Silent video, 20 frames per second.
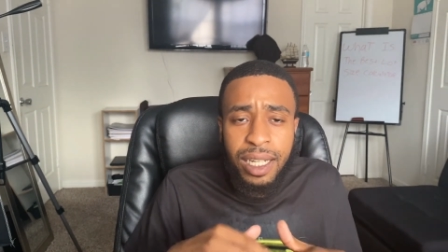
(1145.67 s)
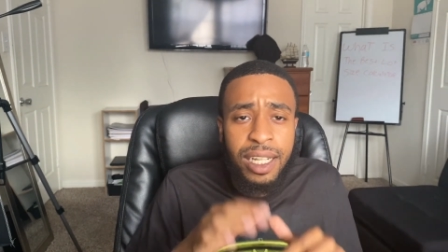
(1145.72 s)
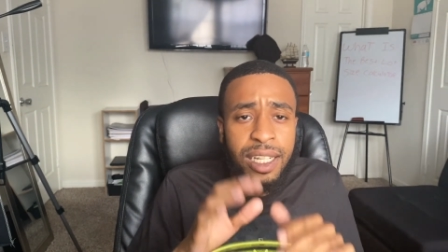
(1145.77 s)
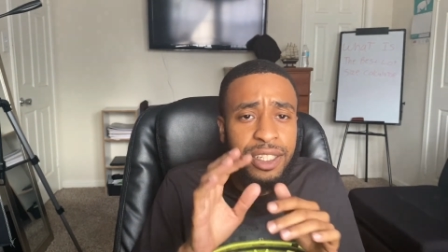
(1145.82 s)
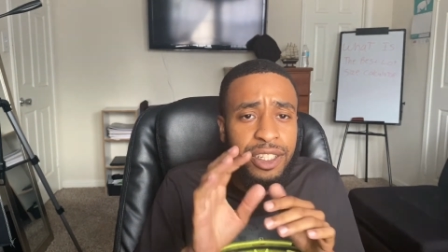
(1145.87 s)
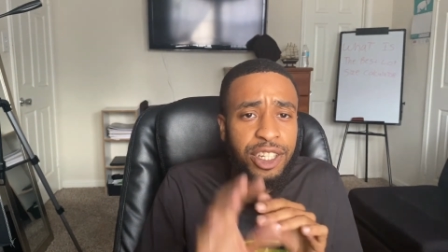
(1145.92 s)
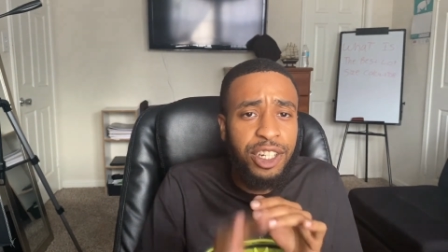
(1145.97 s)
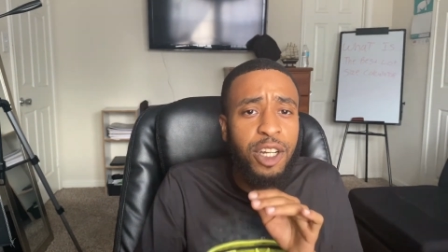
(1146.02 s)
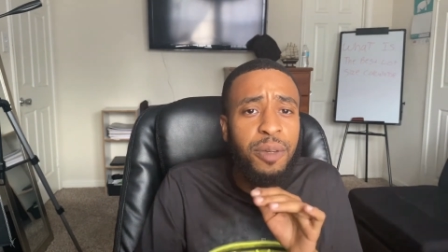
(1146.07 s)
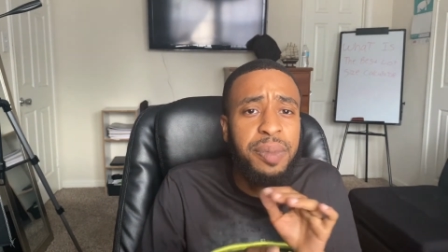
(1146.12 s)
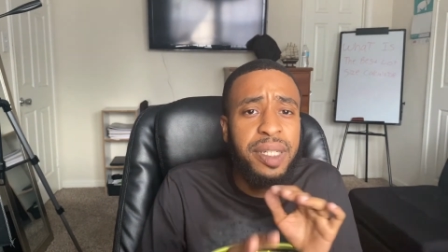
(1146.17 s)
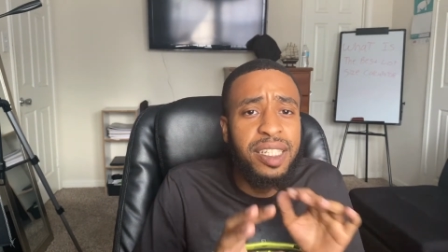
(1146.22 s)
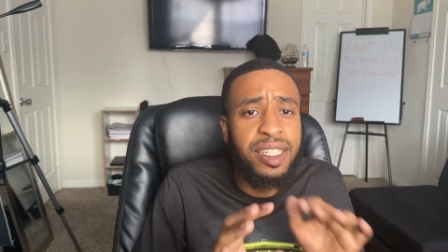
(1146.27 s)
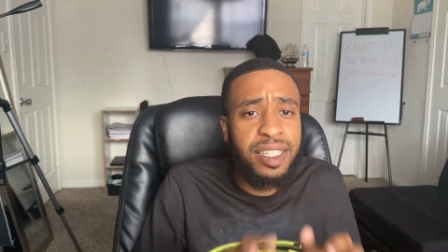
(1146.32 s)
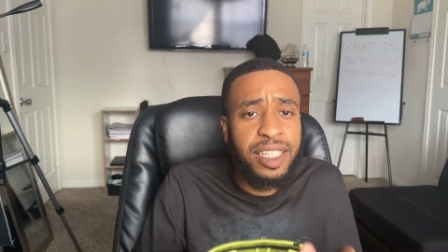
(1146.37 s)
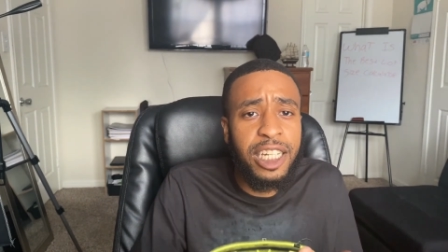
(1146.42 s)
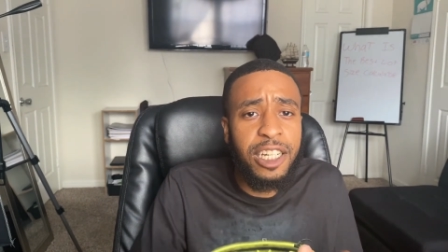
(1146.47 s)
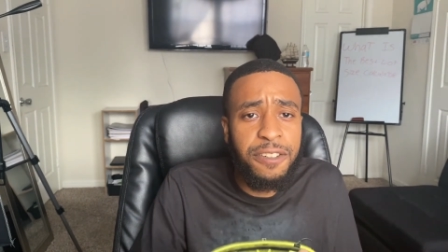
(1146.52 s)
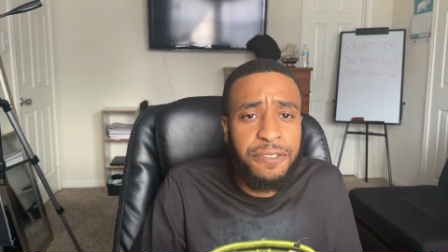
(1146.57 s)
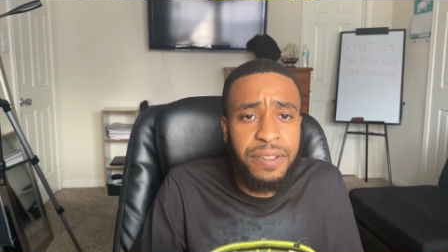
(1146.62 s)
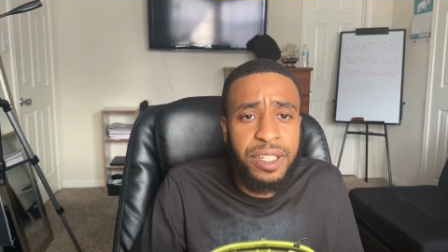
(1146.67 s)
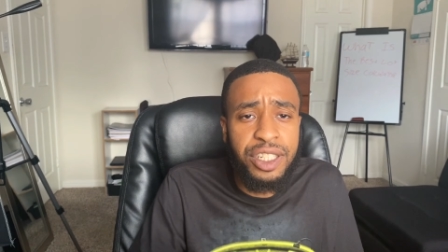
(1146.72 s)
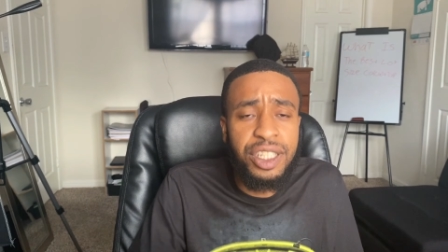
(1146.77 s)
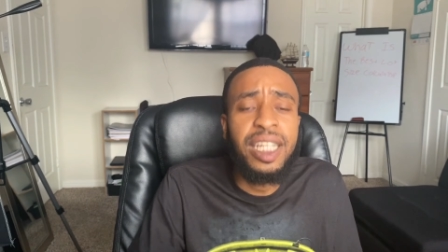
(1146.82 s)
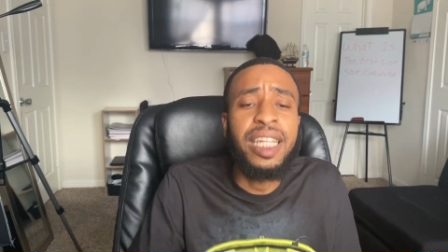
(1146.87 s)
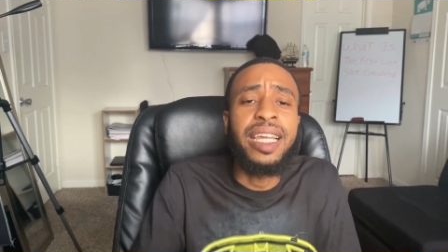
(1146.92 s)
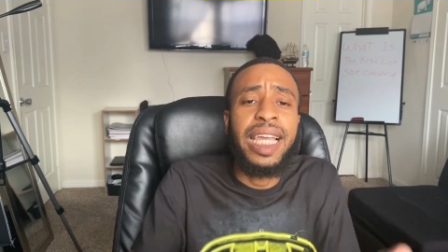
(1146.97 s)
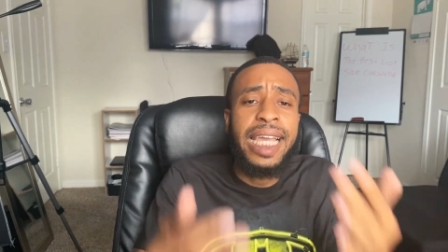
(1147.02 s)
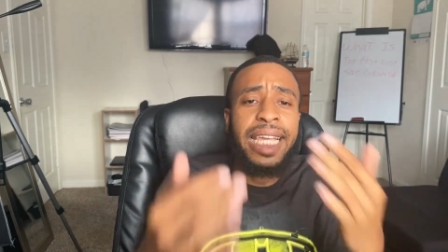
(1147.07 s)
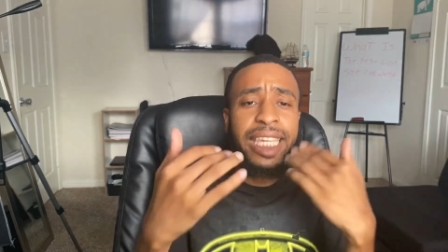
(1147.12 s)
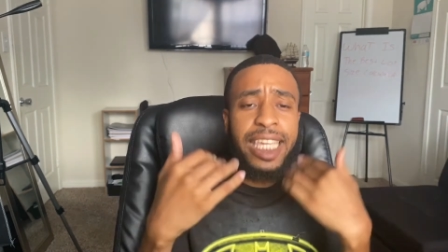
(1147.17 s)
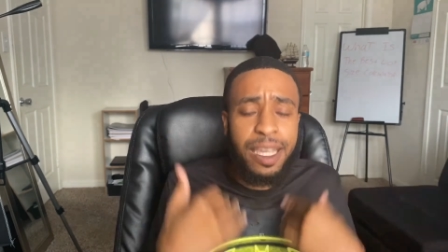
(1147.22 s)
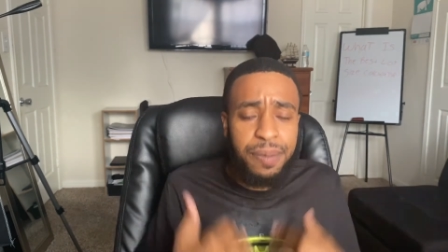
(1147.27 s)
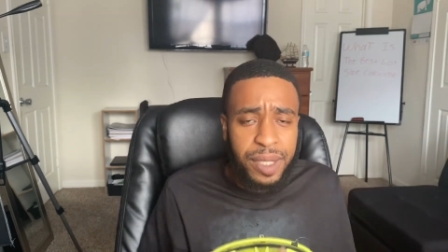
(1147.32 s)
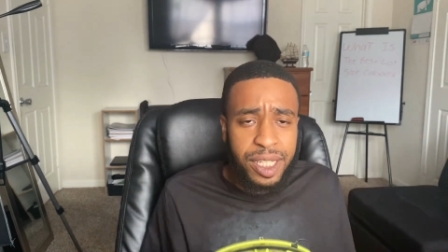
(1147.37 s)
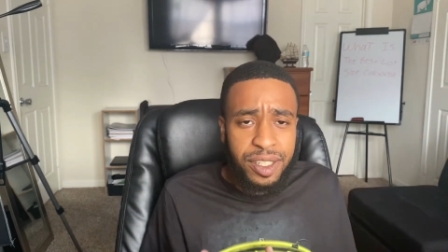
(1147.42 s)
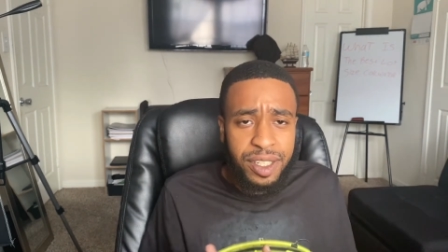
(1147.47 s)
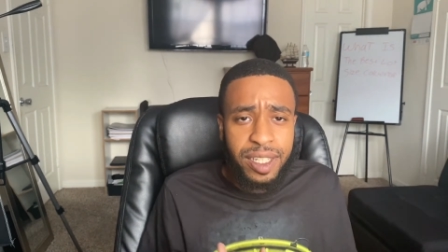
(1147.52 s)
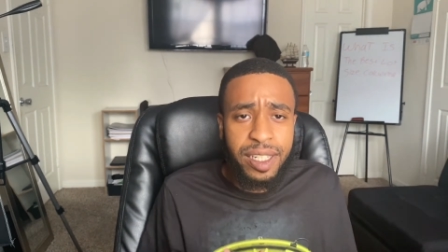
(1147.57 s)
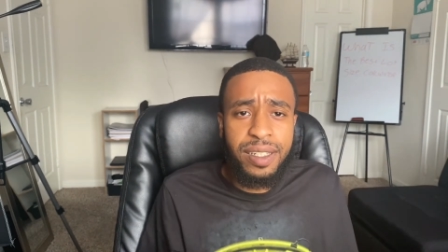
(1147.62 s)
So don't be selfish and keep
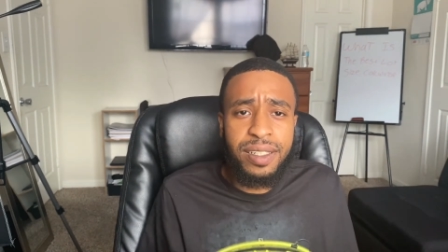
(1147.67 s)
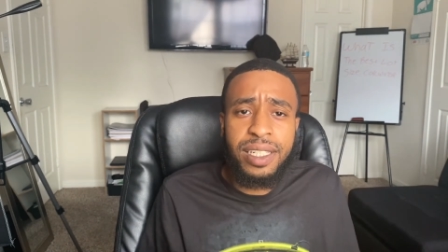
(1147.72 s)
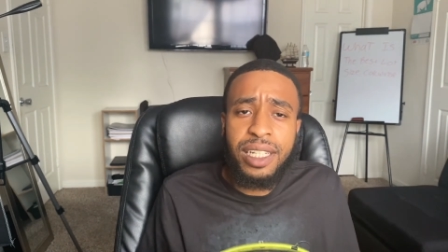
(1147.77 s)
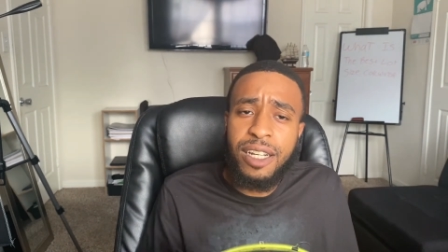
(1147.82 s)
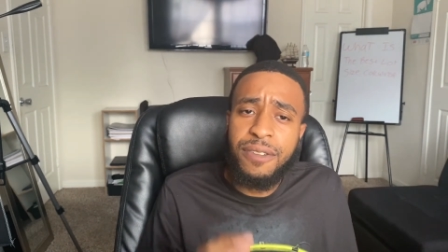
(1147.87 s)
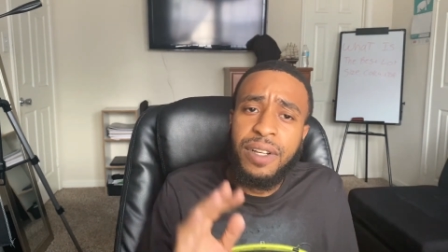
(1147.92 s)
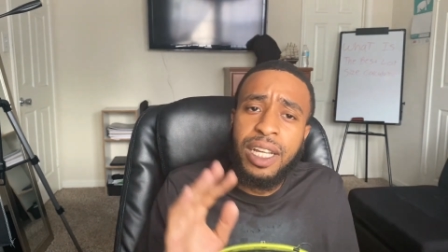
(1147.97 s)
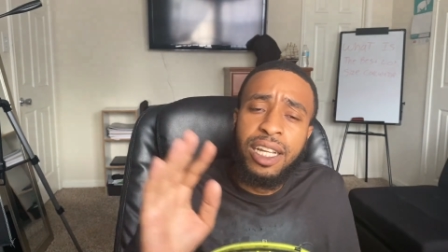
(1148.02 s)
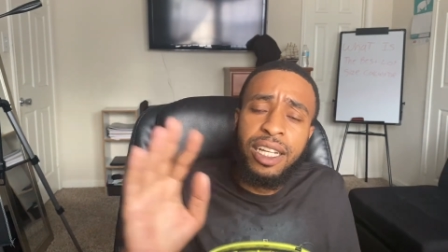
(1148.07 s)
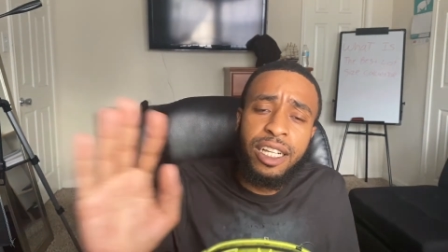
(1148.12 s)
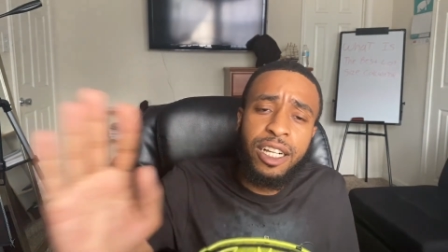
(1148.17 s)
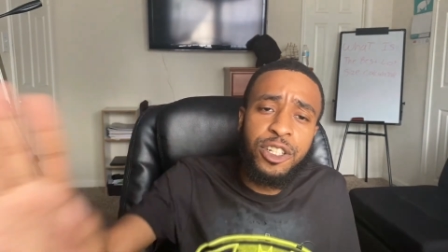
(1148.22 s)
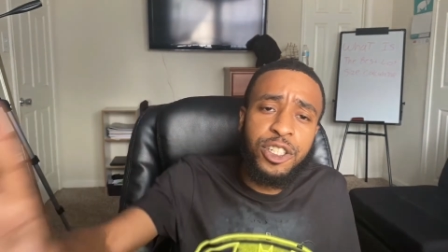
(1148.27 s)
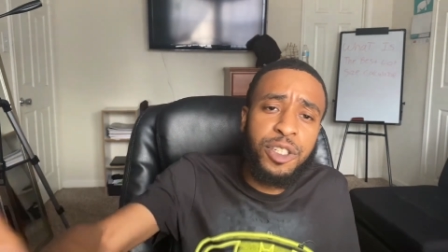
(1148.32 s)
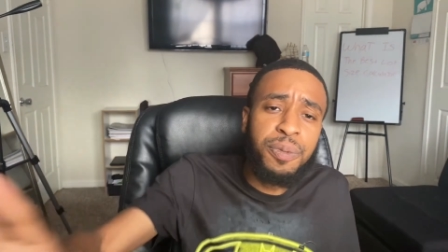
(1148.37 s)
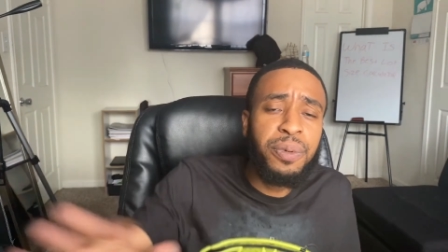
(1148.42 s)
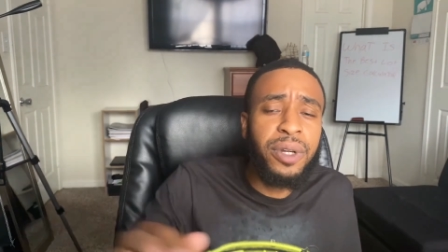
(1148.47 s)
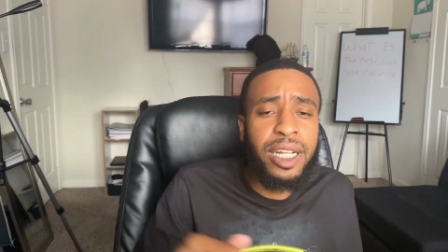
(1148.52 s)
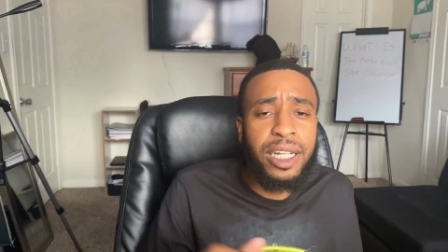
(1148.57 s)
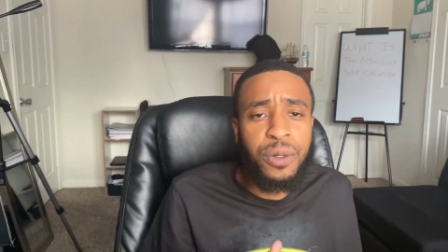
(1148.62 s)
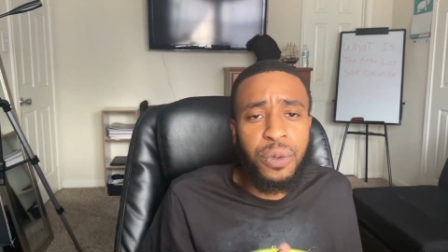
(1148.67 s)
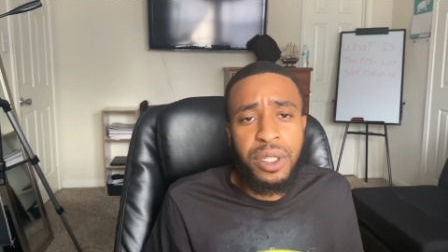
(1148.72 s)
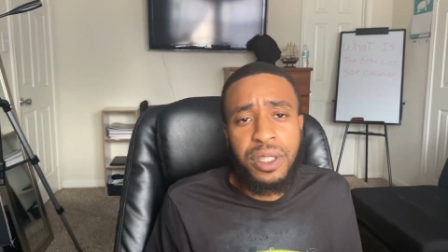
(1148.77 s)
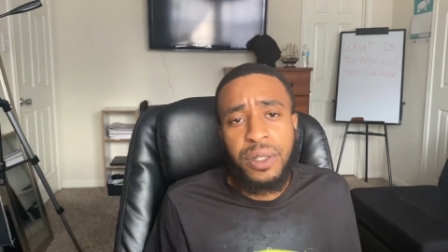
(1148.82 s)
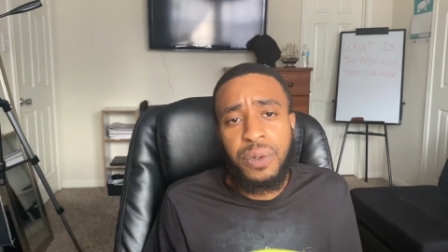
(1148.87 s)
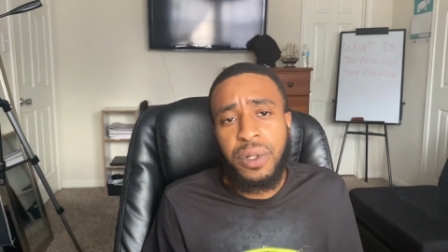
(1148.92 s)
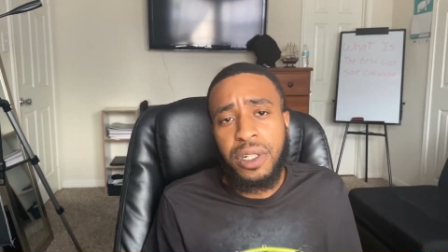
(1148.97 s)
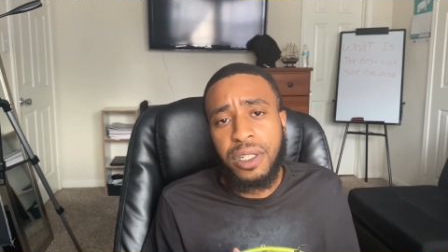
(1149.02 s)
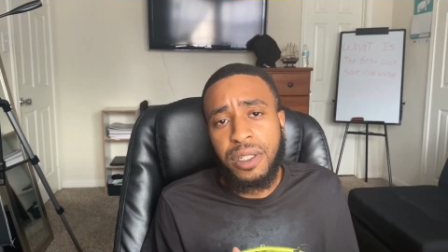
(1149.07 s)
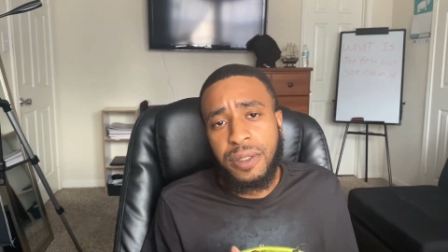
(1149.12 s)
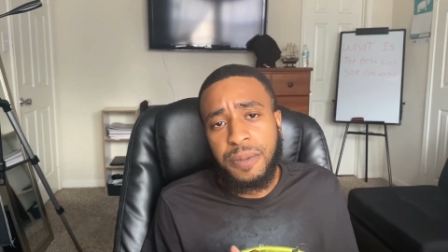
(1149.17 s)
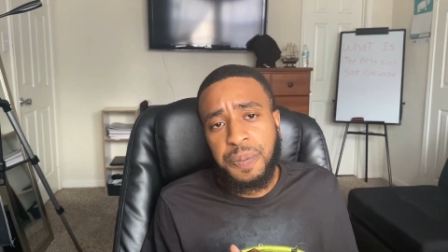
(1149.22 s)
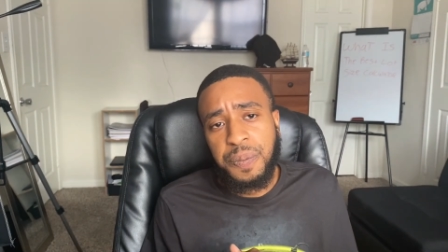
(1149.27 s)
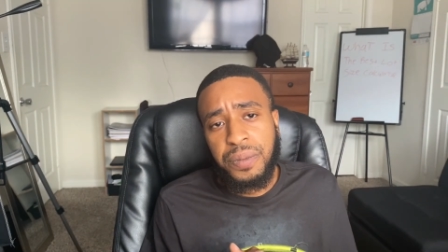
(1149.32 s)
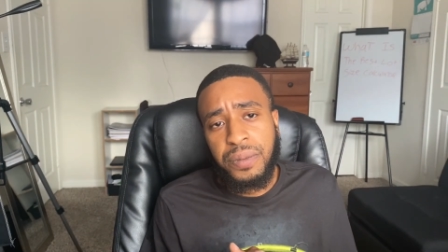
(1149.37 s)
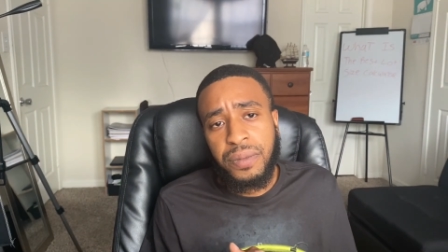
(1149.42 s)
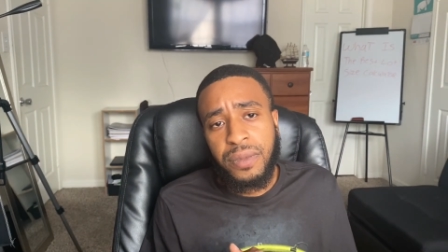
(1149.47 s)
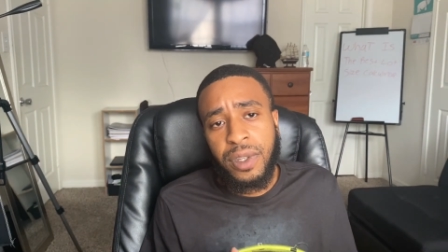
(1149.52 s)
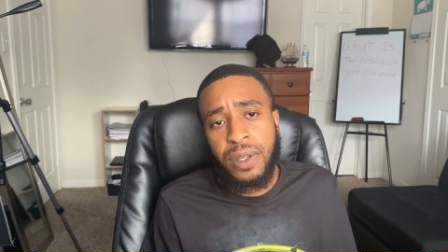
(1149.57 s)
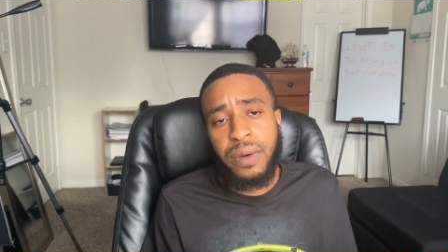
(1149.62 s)
this to yourself. Go spread it with the world,
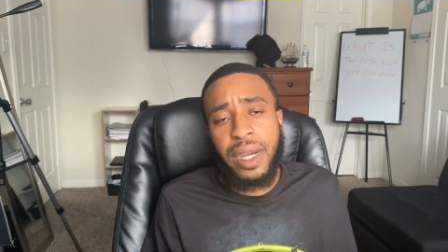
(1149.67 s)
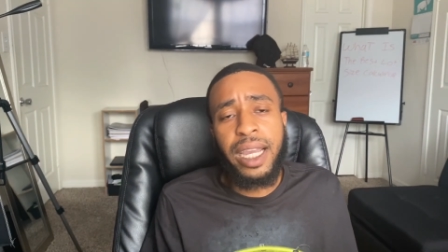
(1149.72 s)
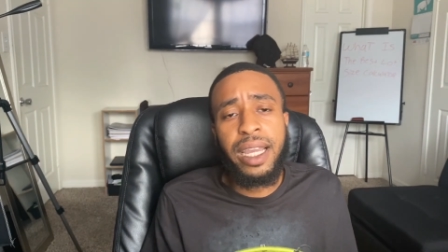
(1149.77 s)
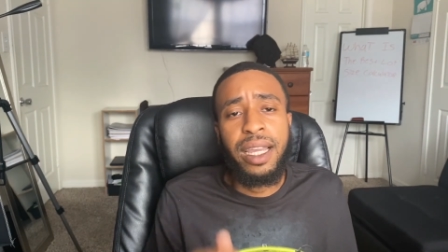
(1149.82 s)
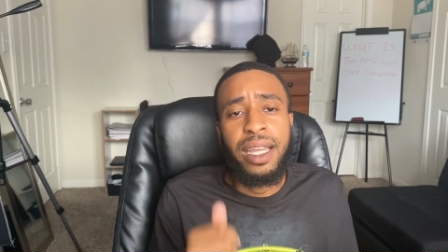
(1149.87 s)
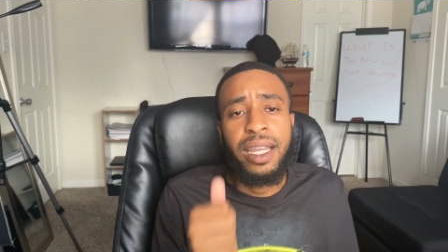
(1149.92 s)
right?